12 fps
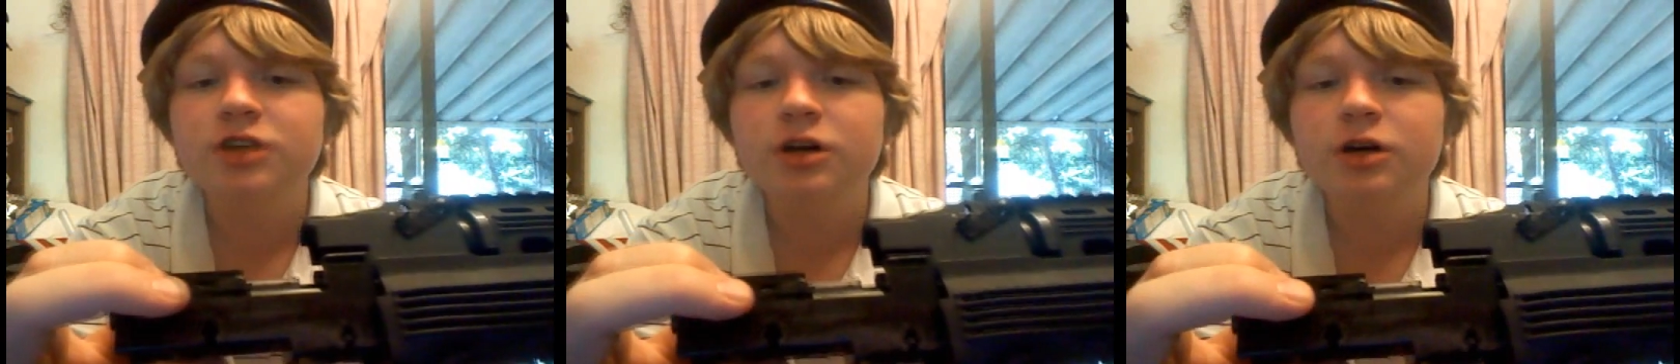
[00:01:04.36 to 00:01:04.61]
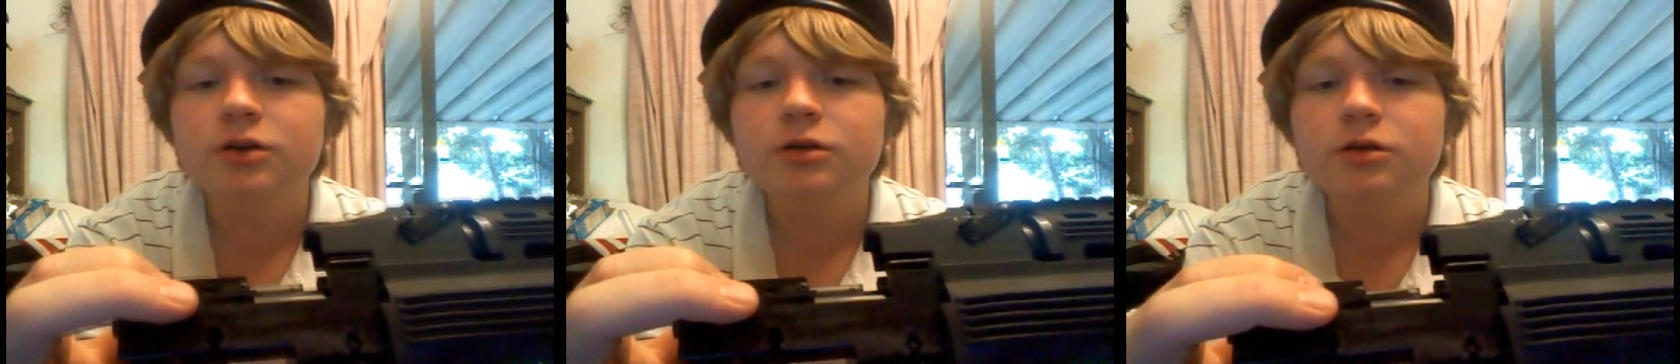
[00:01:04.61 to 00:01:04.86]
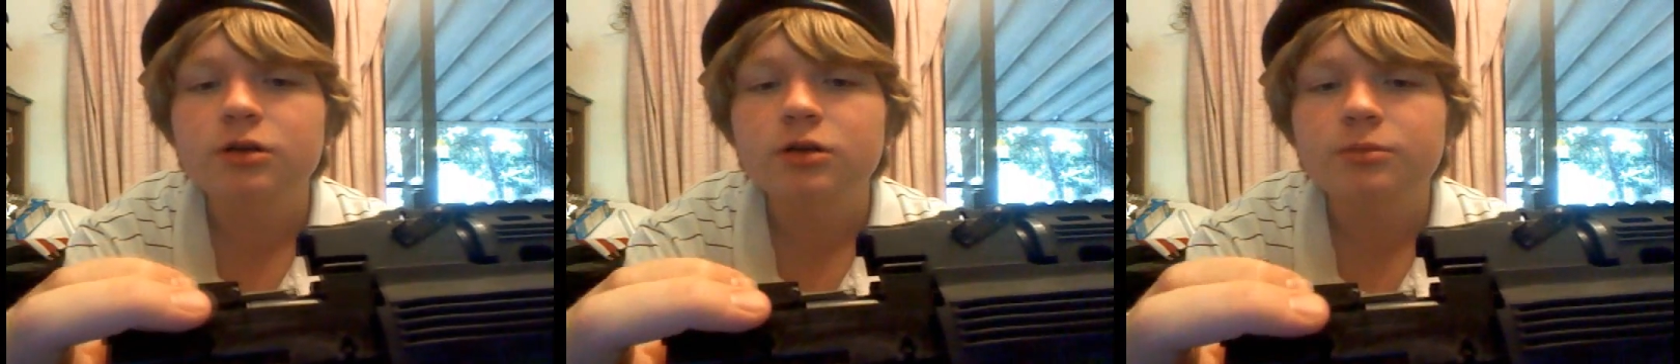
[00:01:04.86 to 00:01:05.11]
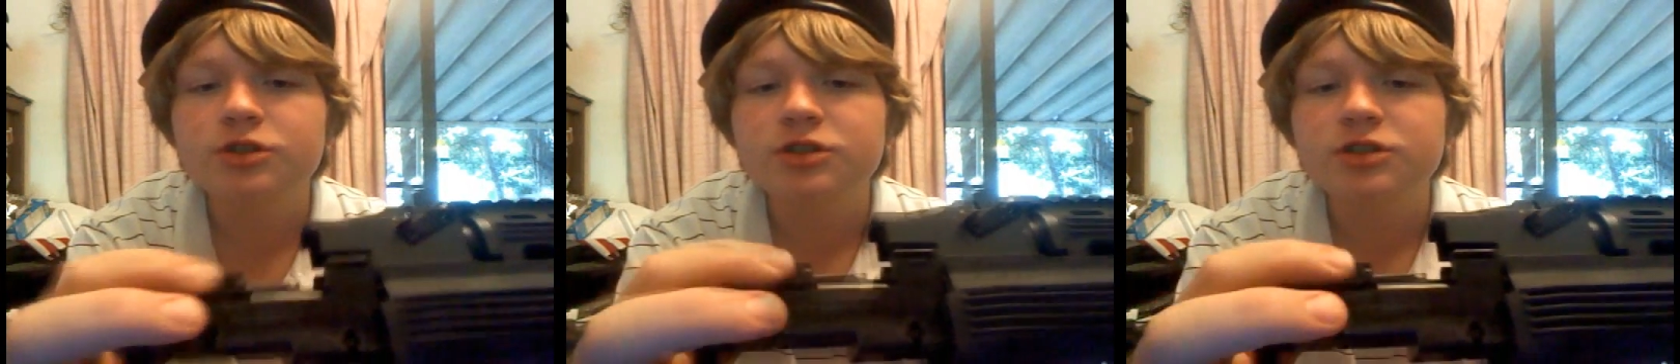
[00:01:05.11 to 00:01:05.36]
you know,
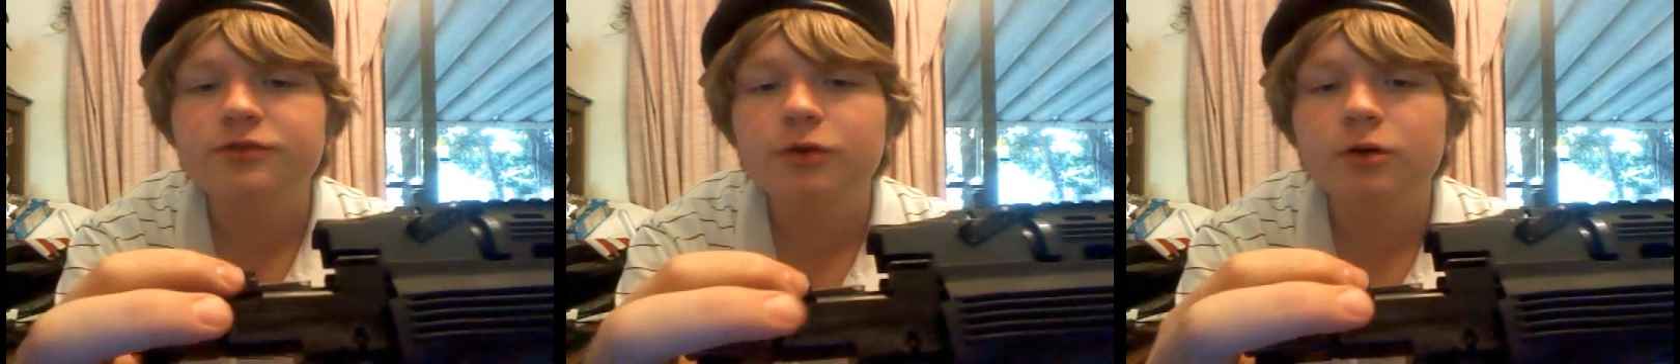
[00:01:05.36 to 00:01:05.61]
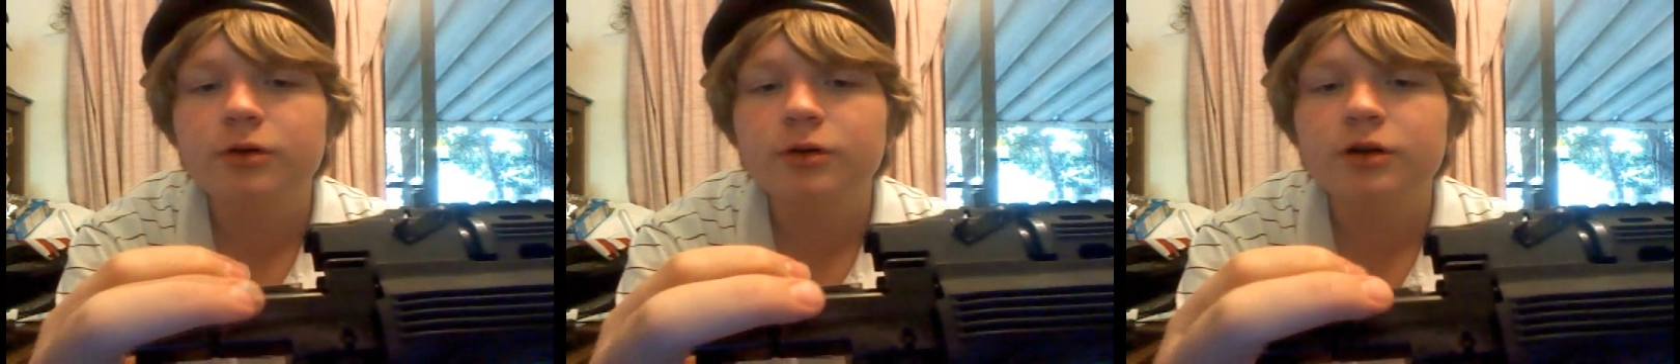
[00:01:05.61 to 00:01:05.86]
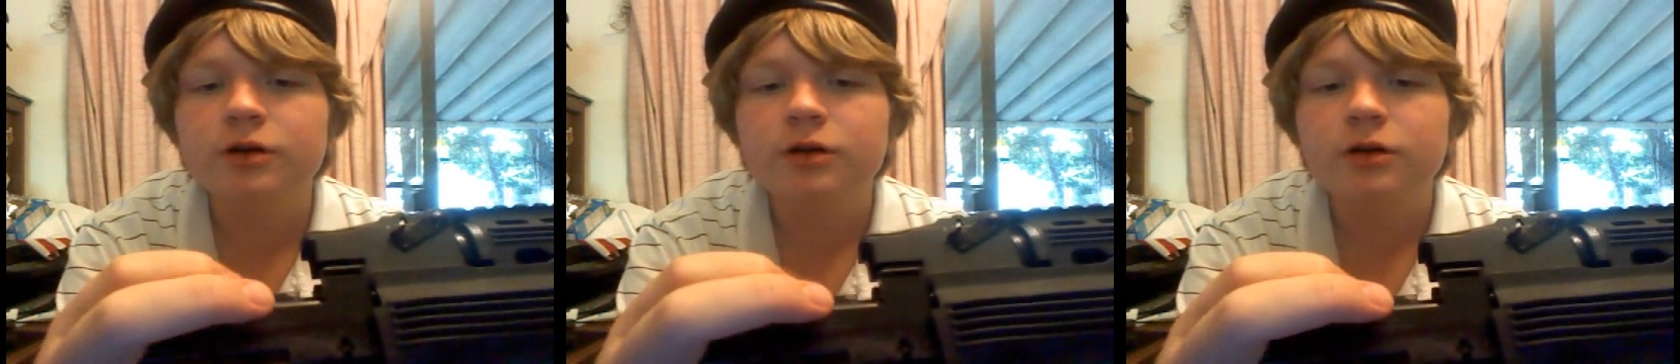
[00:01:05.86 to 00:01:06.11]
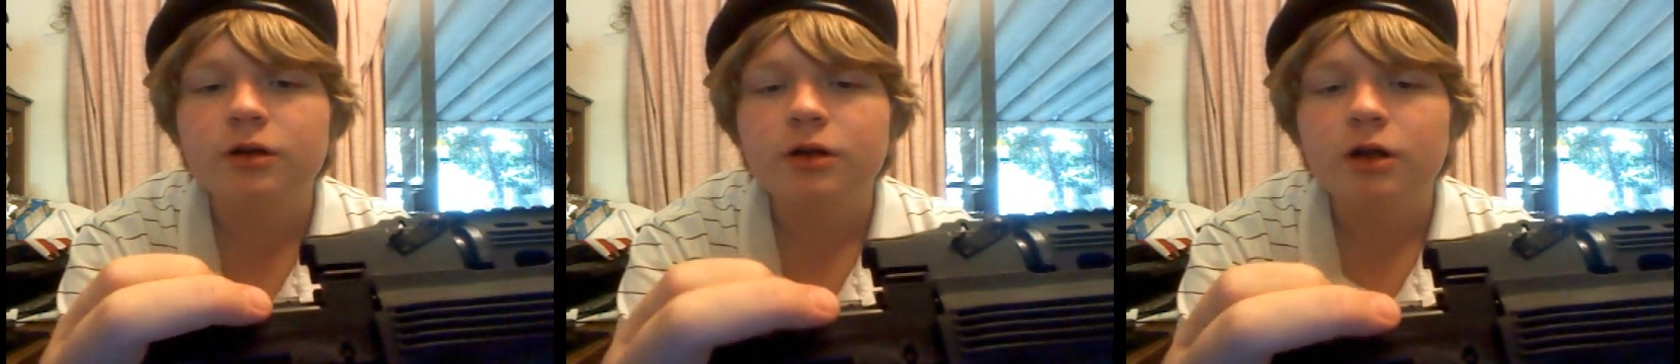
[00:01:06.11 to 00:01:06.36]
push it forward,
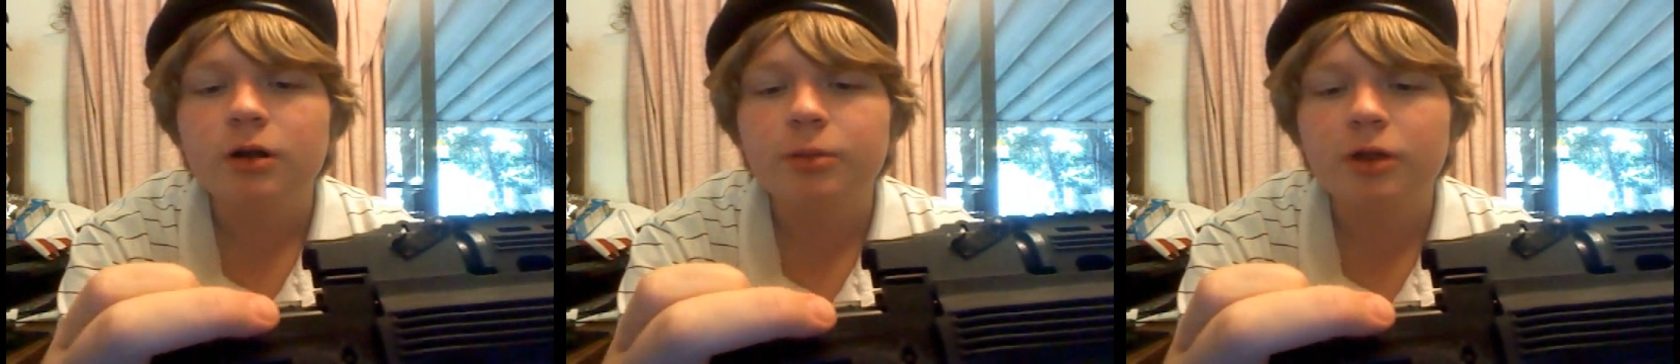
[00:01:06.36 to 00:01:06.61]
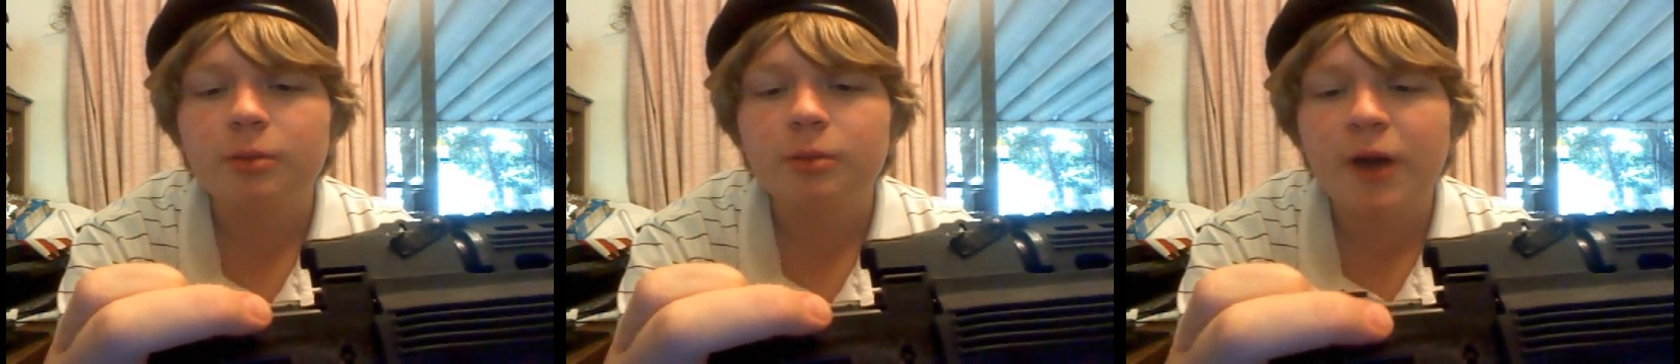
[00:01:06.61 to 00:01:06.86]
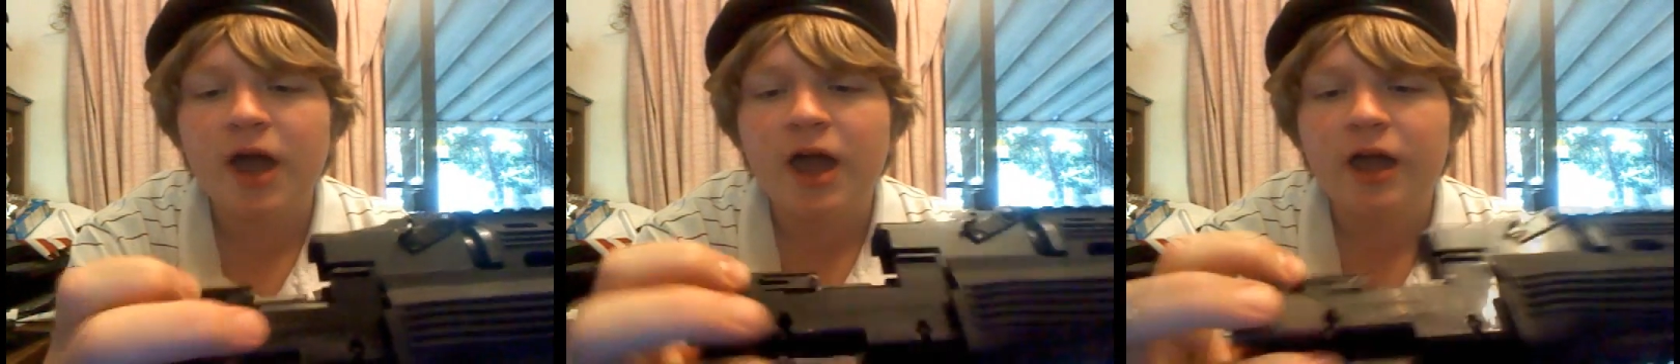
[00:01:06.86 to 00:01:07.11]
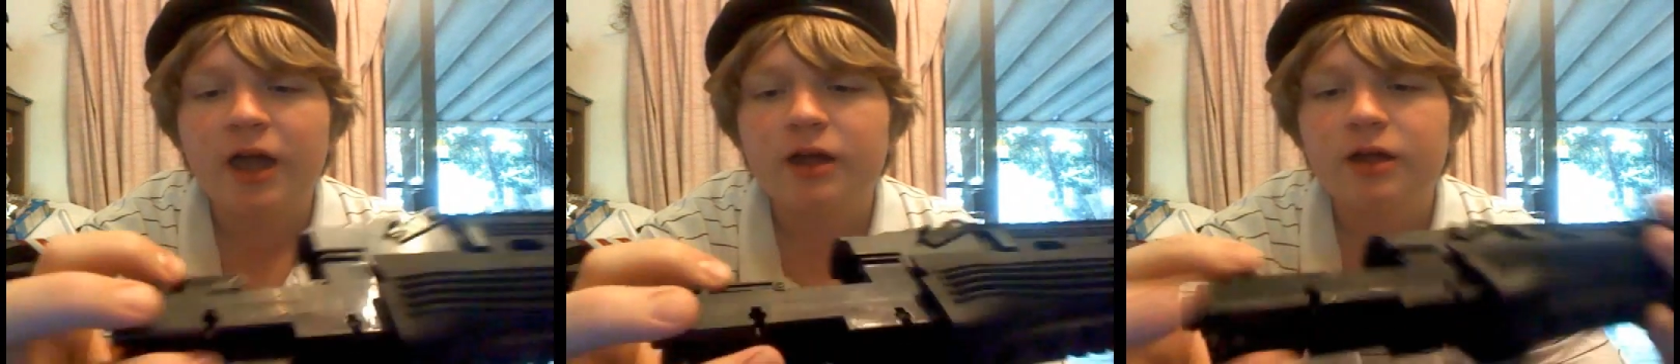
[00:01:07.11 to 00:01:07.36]
pull it
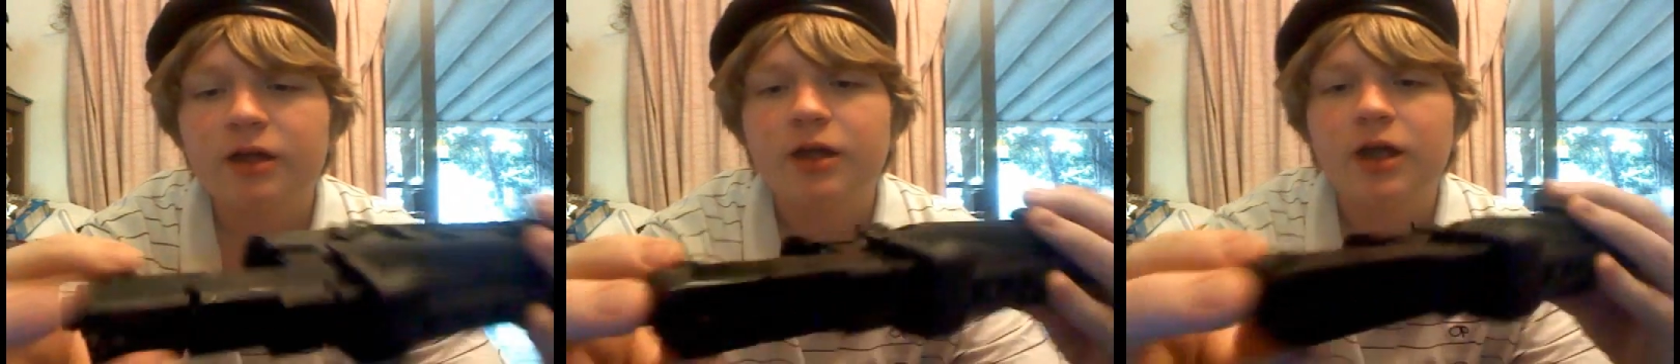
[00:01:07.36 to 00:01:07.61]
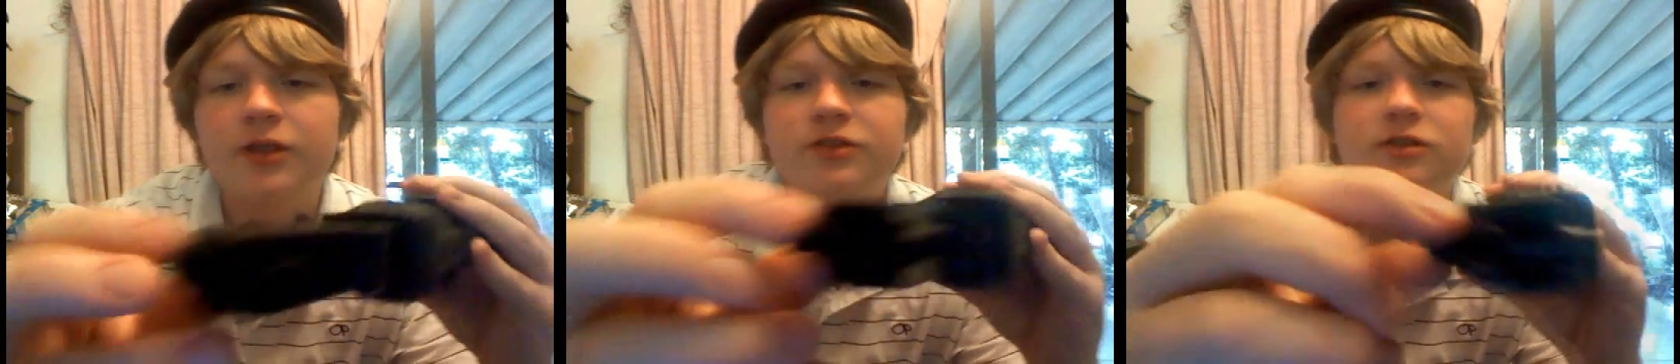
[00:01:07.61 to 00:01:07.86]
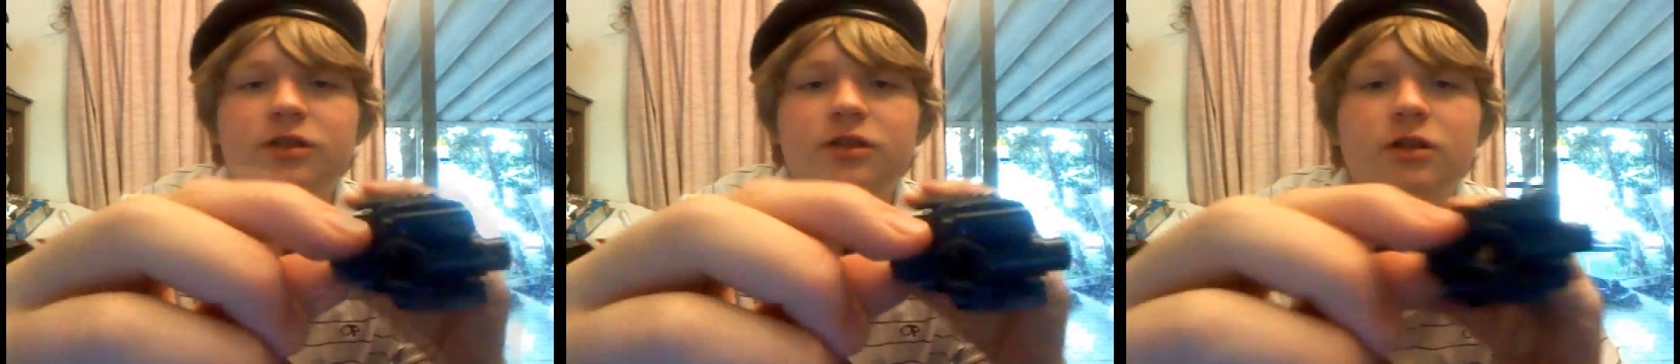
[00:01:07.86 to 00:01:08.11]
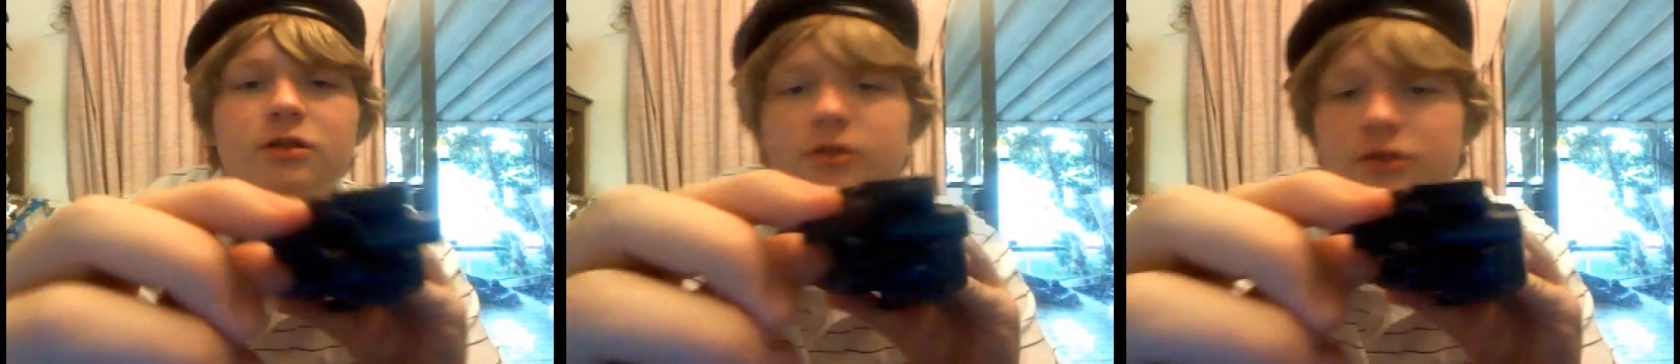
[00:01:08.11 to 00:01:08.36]
back, and there's a little,